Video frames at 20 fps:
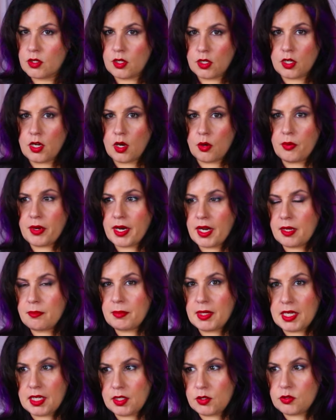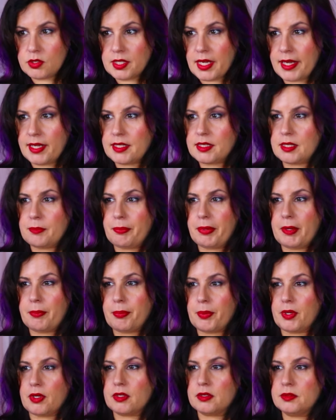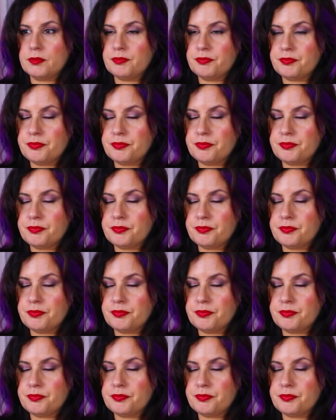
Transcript: You know what I mean, you sciencey people.